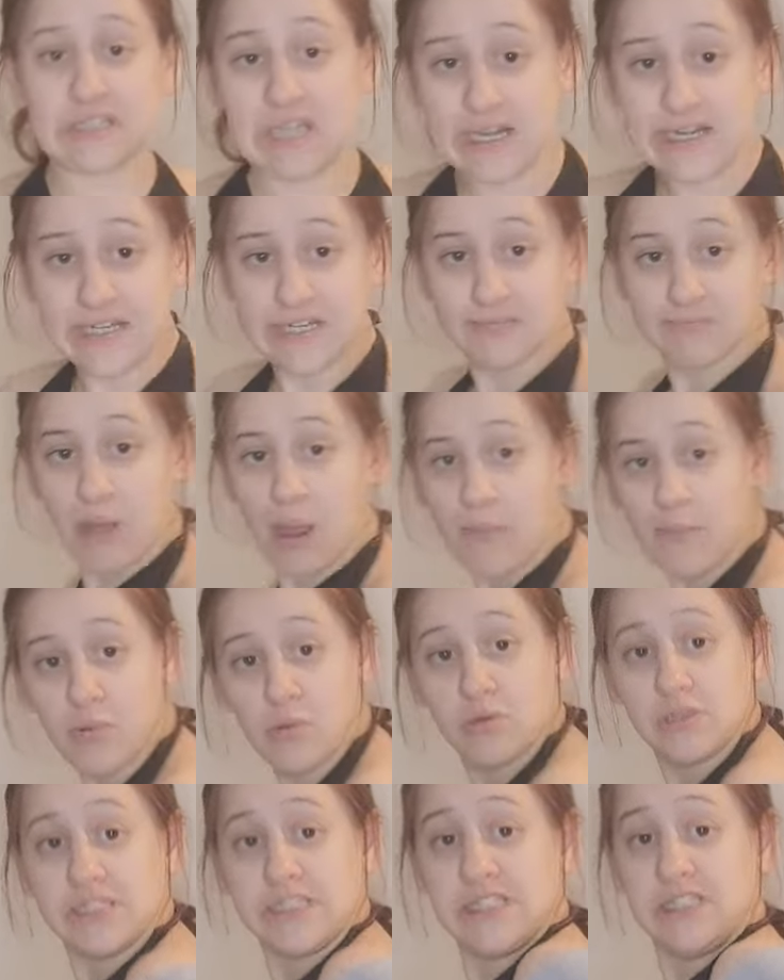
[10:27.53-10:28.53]
I need my
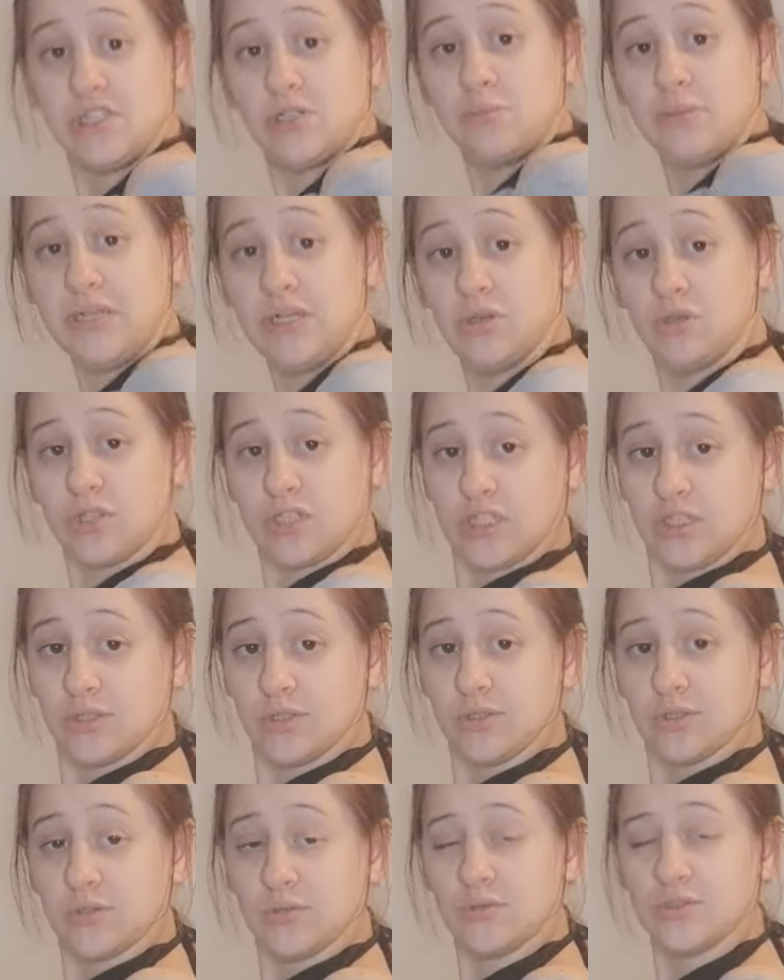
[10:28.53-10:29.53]
booty to be looking
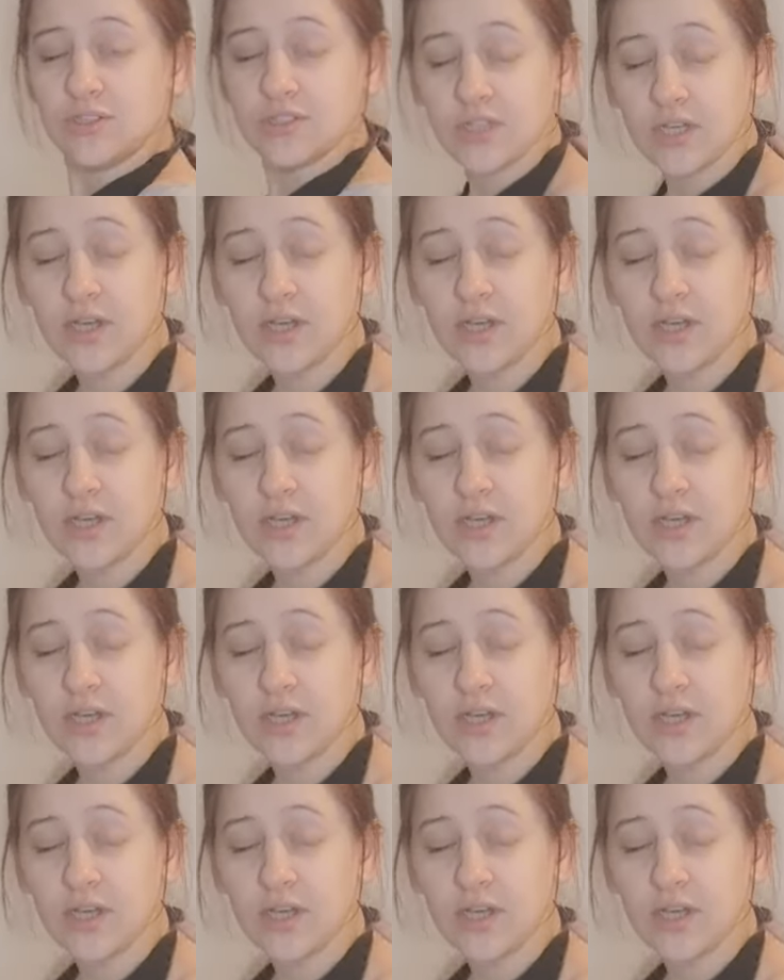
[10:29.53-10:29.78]
good.